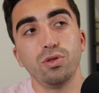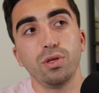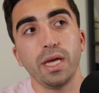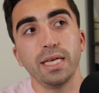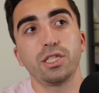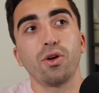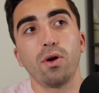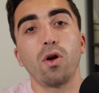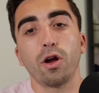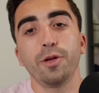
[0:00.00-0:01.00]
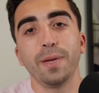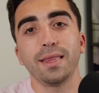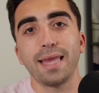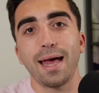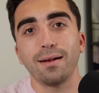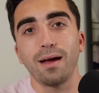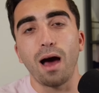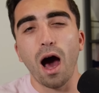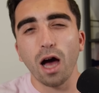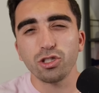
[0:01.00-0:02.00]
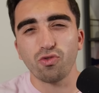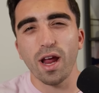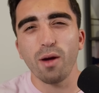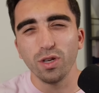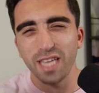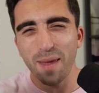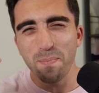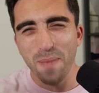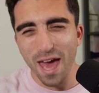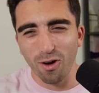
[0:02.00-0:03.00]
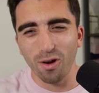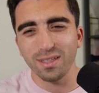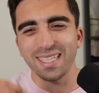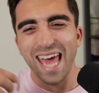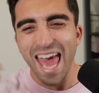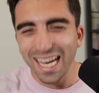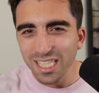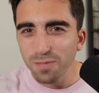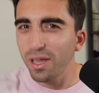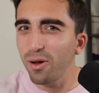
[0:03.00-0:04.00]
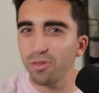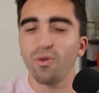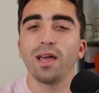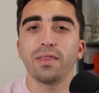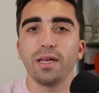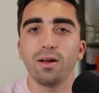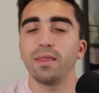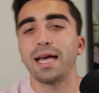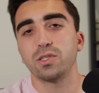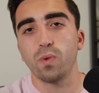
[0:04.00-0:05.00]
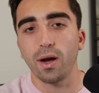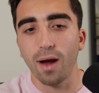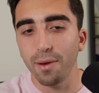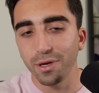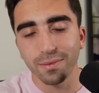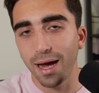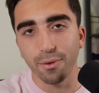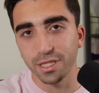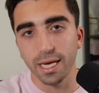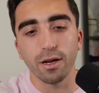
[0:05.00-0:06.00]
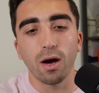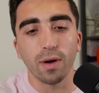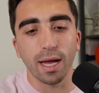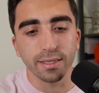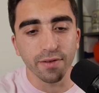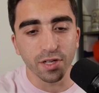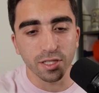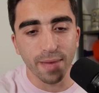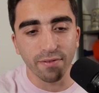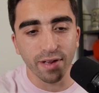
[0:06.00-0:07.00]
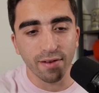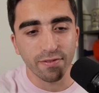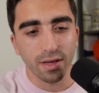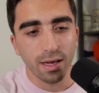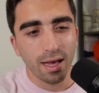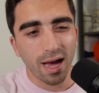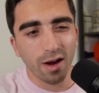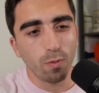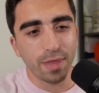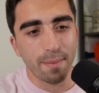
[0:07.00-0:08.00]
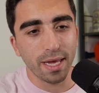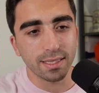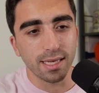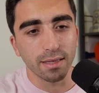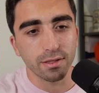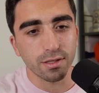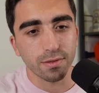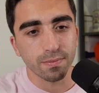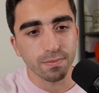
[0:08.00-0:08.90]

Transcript: Is there an argument that Andre was a better tennis player throughout the year? That's where I would say no, and I'd give it to Medvedev. I hope that makes sense.